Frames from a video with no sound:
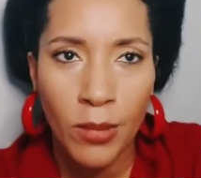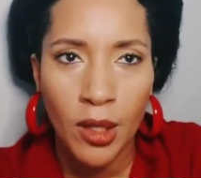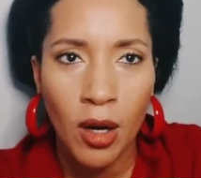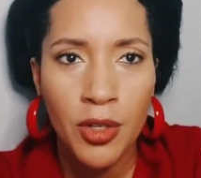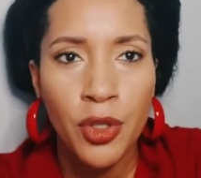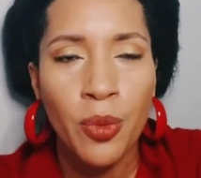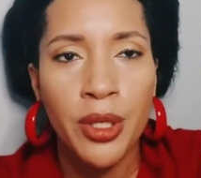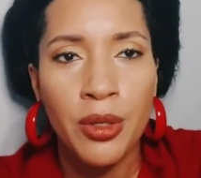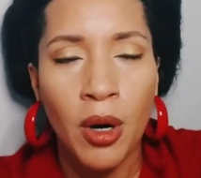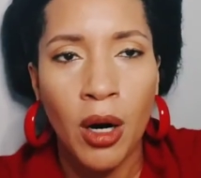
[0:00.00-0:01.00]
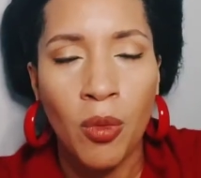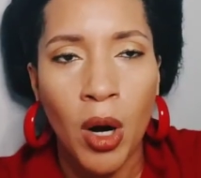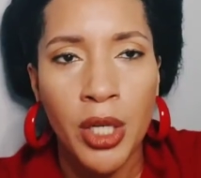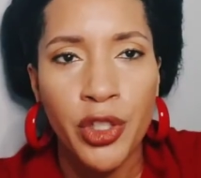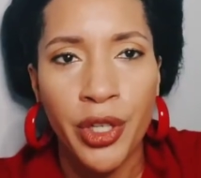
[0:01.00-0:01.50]
Also, when you are
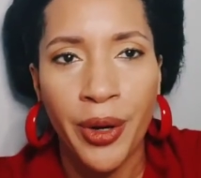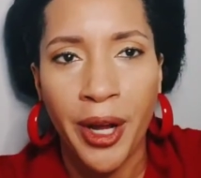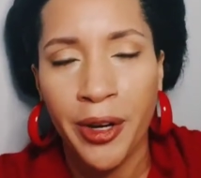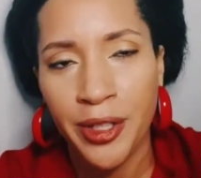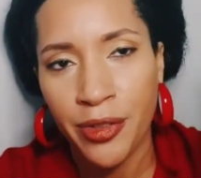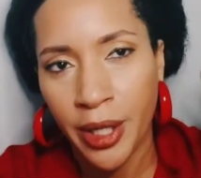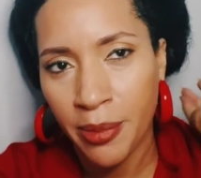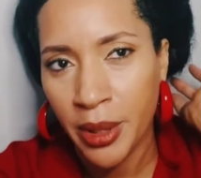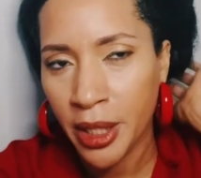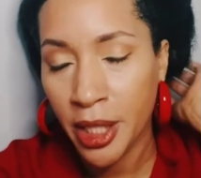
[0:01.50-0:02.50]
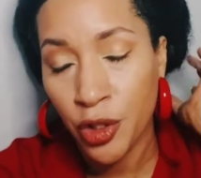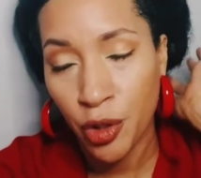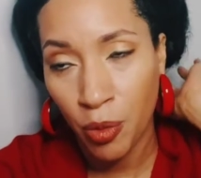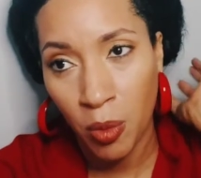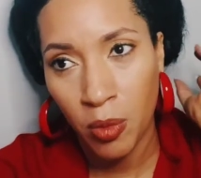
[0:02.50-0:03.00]
washing your hair, it's recommended that you're
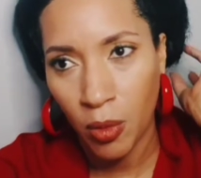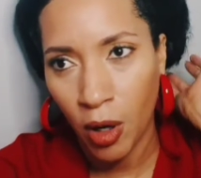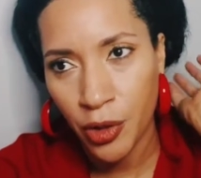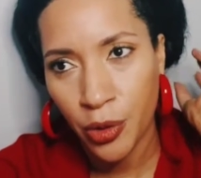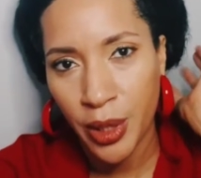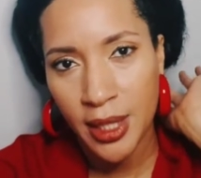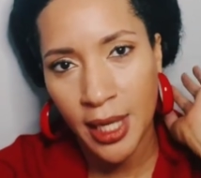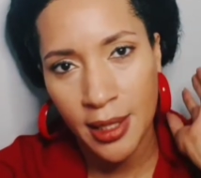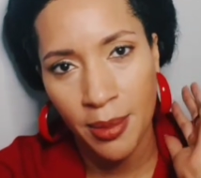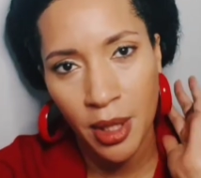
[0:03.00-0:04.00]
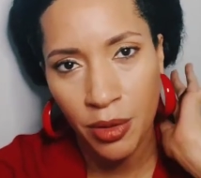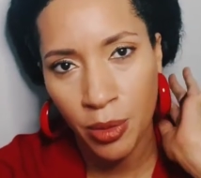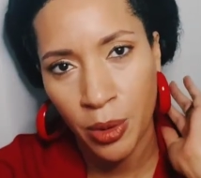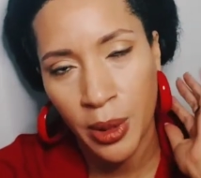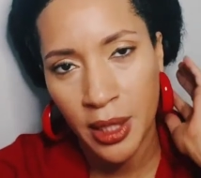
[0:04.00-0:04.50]
also doing the exact same thing
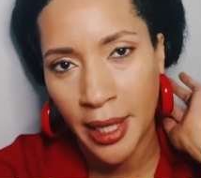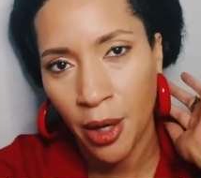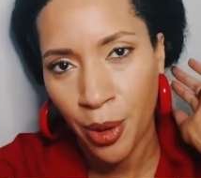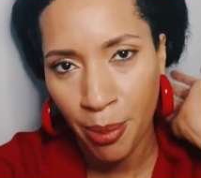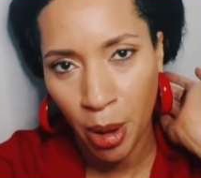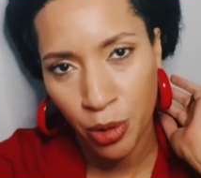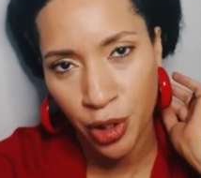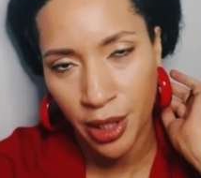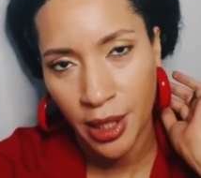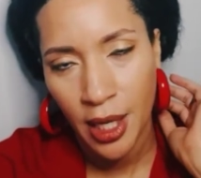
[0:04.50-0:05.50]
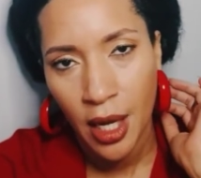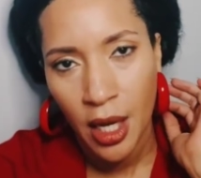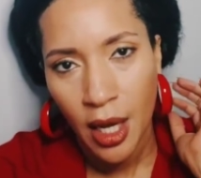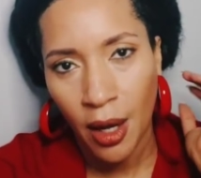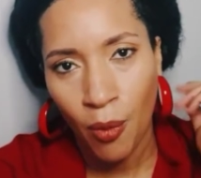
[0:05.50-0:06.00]
through in a downward motion.
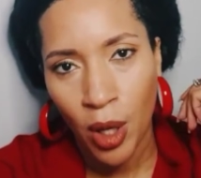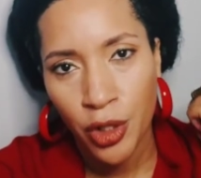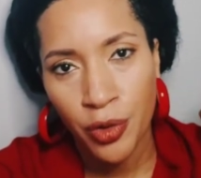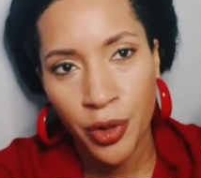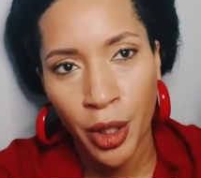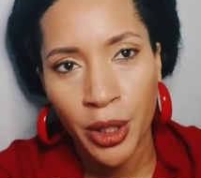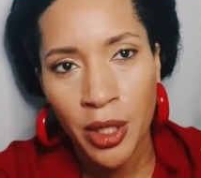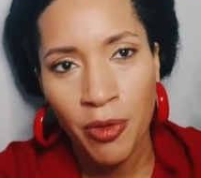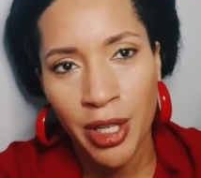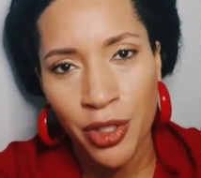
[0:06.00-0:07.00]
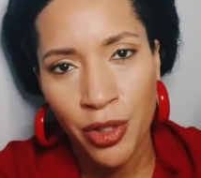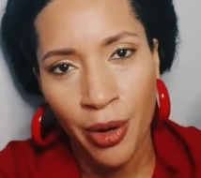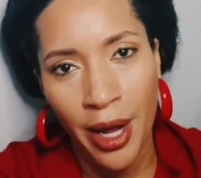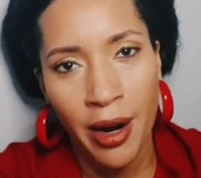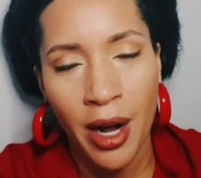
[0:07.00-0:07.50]
Once you thoroughly rinse your
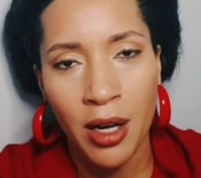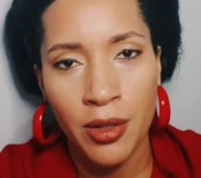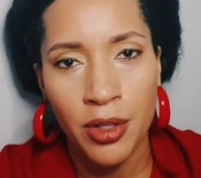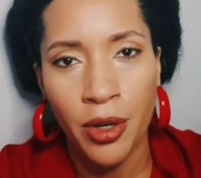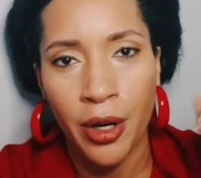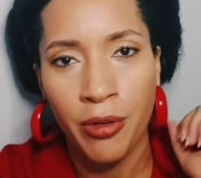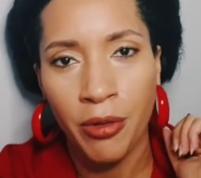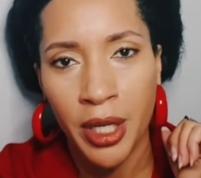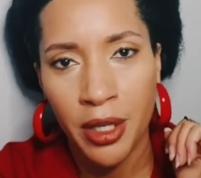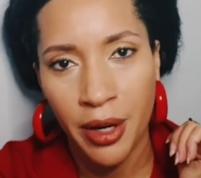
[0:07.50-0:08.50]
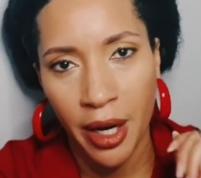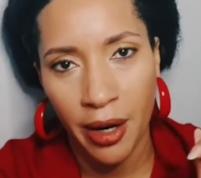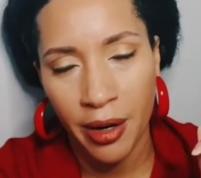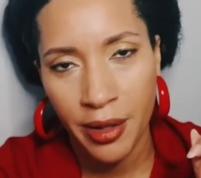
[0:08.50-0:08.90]
hair out, you're going to wring your hair,